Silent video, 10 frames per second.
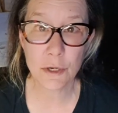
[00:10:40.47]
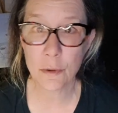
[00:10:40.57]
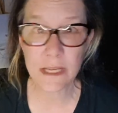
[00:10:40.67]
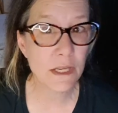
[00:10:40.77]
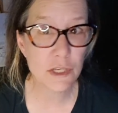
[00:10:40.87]

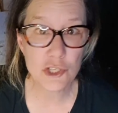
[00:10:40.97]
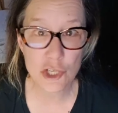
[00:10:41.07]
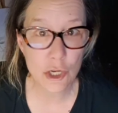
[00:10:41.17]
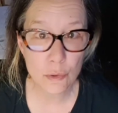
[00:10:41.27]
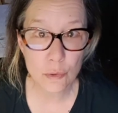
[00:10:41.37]
making a
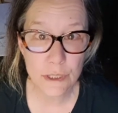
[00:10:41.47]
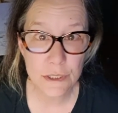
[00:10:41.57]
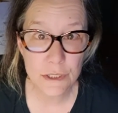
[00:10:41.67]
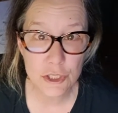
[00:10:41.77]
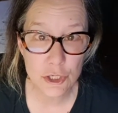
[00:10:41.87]
joke
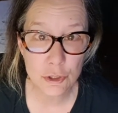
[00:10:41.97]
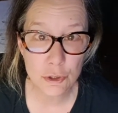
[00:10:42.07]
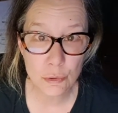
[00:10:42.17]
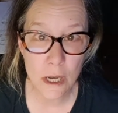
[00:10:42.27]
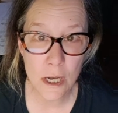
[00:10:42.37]

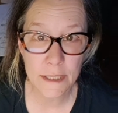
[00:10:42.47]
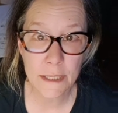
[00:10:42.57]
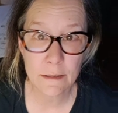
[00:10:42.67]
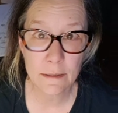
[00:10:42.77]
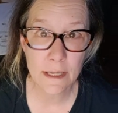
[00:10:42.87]
to
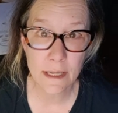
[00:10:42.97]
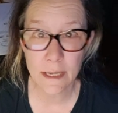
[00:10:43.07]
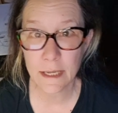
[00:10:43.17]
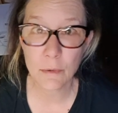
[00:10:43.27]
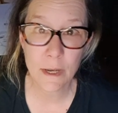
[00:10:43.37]
Connie, like,
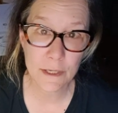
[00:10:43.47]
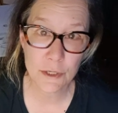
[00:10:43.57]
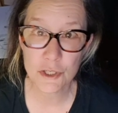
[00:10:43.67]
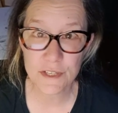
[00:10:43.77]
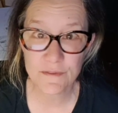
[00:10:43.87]
"Hey, why don't
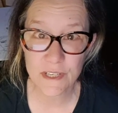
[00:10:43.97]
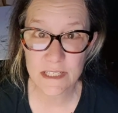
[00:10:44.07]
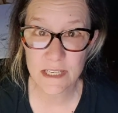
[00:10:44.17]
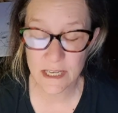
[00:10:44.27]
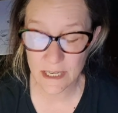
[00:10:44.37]
you just
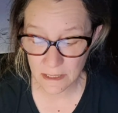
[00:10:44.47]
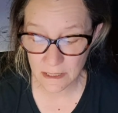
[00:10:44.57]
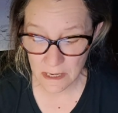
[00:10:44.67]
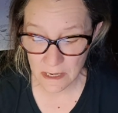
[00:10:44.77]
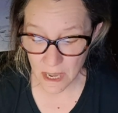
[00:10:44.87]
fix it?"
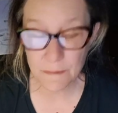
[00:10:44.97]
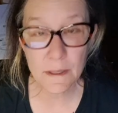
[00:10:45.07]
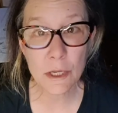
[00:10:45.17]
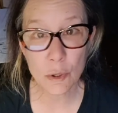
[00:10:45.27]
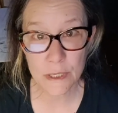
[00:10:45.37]
And
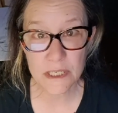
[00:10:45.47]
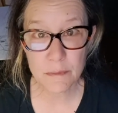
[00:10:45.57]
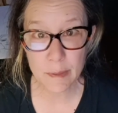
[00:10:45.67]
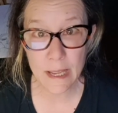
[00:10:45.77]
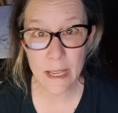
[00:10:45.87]
then going to
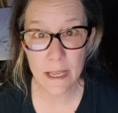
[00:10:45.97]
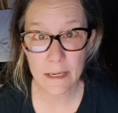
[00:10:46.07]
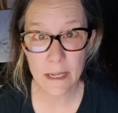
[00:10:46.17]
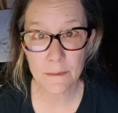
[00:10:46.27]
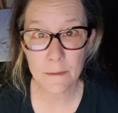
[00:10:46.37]

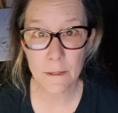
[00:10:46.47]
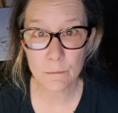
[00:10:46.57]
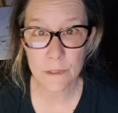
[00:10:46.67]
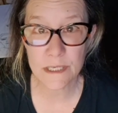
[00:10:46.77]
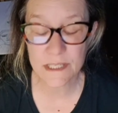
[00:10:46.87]
bed, and
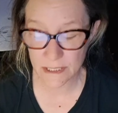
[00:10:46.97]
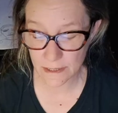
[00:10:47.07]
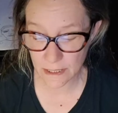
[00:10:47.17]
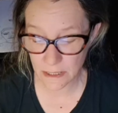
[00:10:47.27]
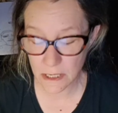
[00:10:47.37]
then we see
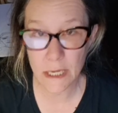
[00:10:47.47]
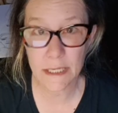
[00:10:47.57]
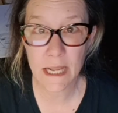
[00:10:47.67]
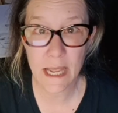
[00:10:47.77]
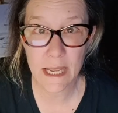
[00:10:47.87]
that
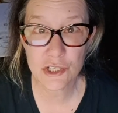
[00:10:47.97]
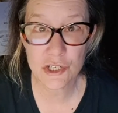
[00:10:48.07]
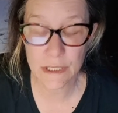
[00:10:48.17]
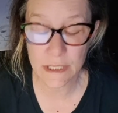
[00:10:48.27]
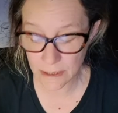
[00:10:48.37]
Connie
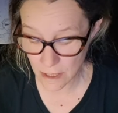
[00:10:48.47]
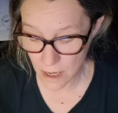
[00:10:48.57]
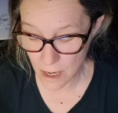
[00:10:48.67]
actually